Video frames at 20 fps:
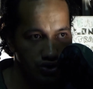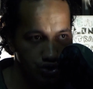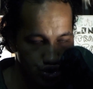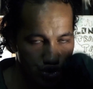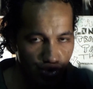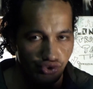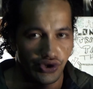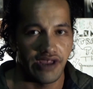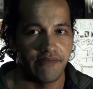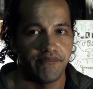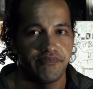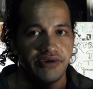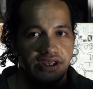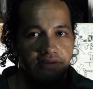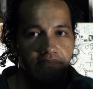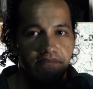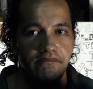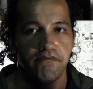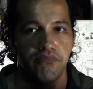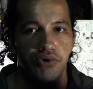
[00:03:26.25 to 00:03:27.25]

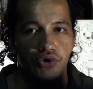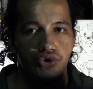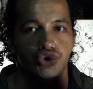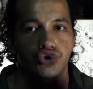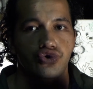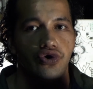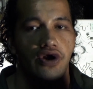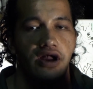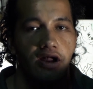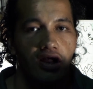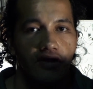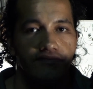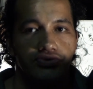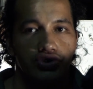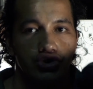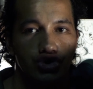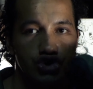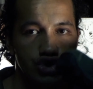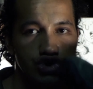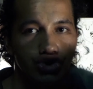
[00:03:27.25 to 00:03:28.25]
tramping,
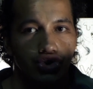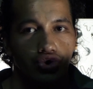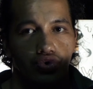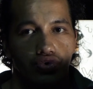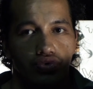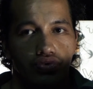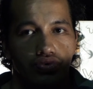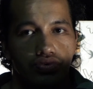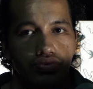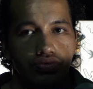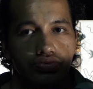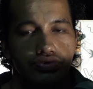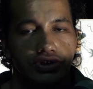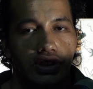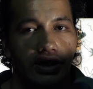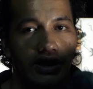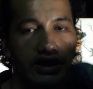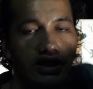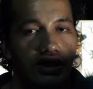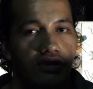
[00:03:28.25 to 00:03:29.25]
bushcraft shoe.
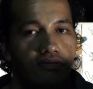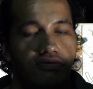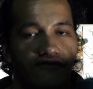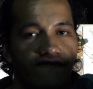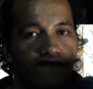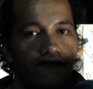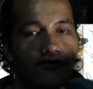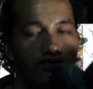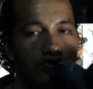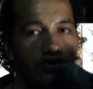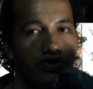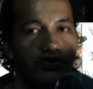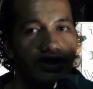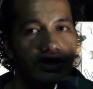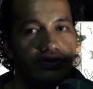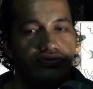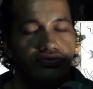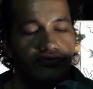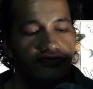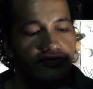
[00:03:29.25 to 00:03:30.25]
So I can give you the full
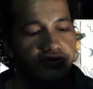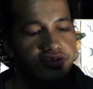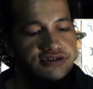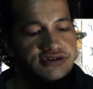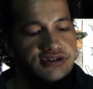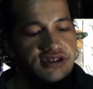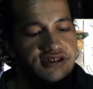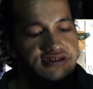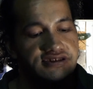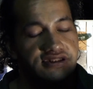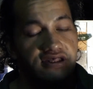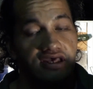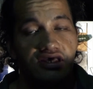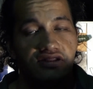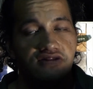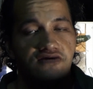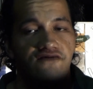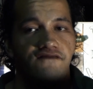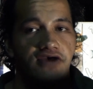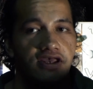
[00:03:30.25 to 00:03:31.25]
lowdown on these. These are
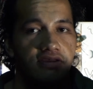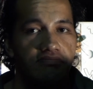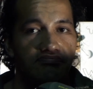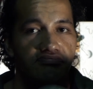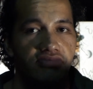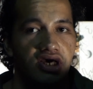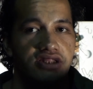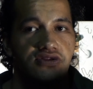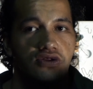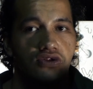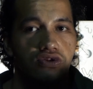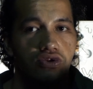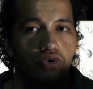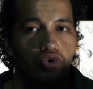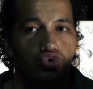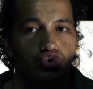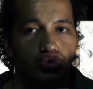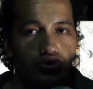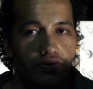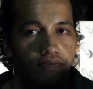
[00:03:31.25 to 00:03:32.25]
the Innovate
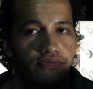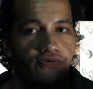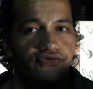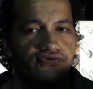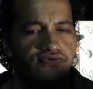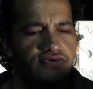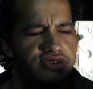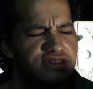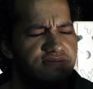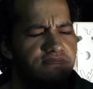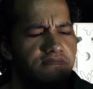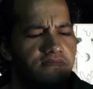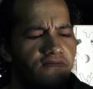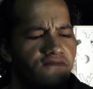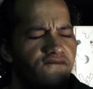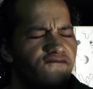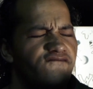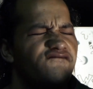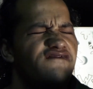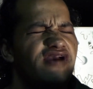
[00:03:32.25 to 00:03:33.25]
Mudclaw Triple Threes.
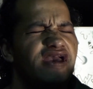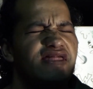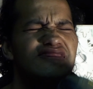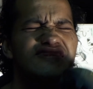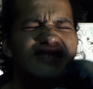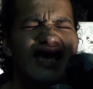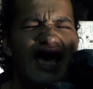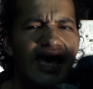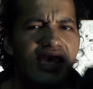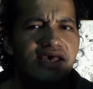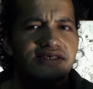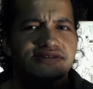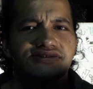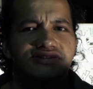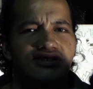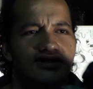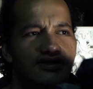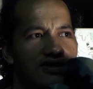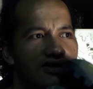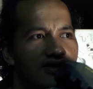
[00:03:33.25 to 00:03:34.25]

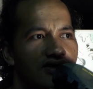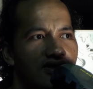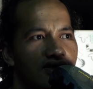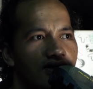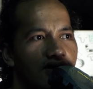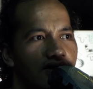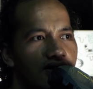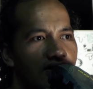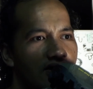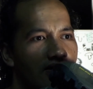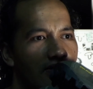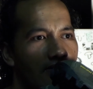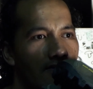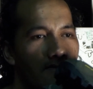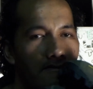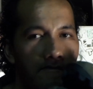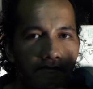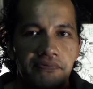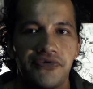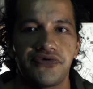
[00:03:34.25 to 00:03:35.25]
Fantastic,
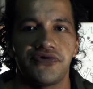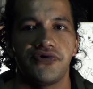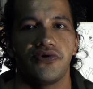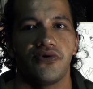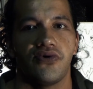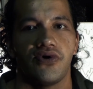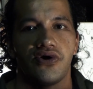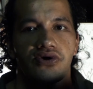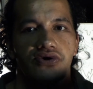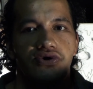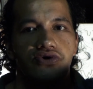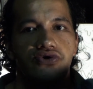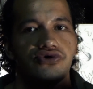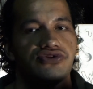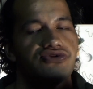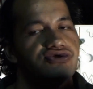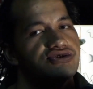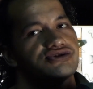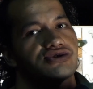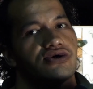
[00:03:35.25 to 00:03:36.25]
pure
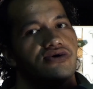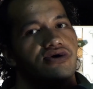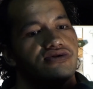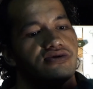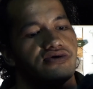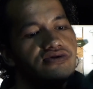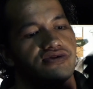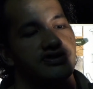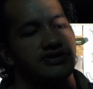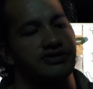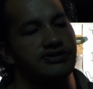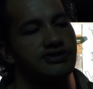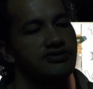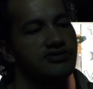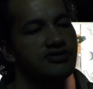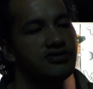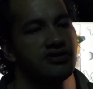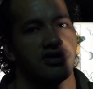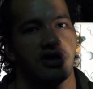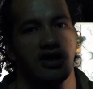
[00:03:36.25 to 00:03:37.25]
good design on
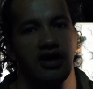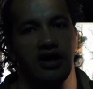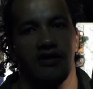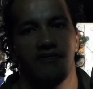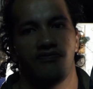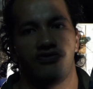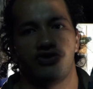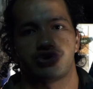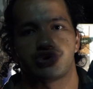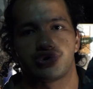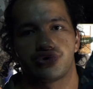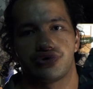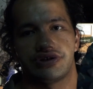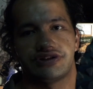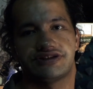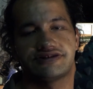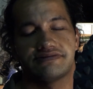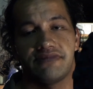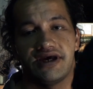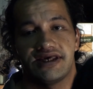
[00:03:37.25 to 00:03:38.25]
this. The
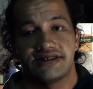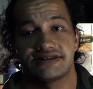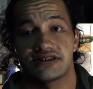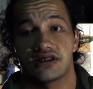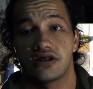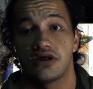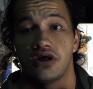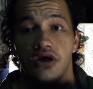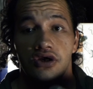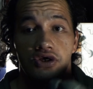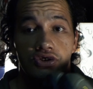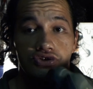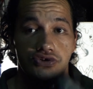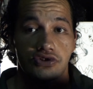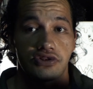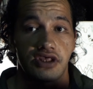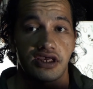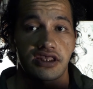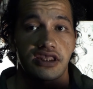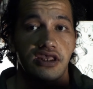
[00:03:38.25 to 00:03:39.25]
tread's amazing.
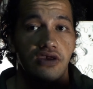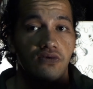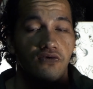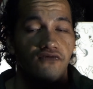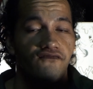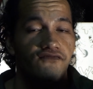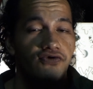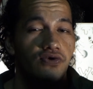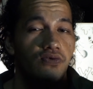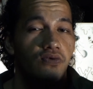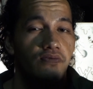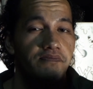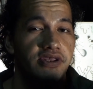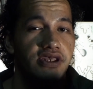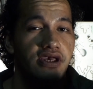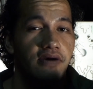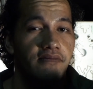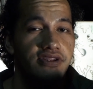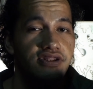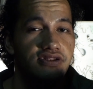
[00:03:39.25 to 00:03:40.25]
So that gear review will be
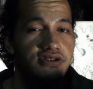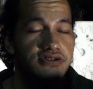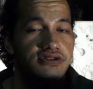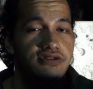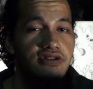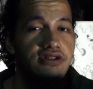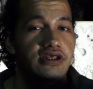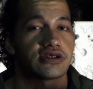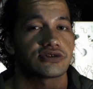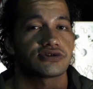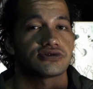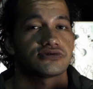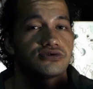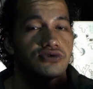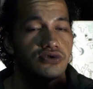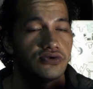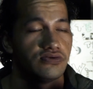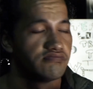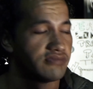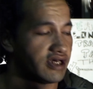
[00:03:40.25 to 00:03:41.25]
coming in the next 2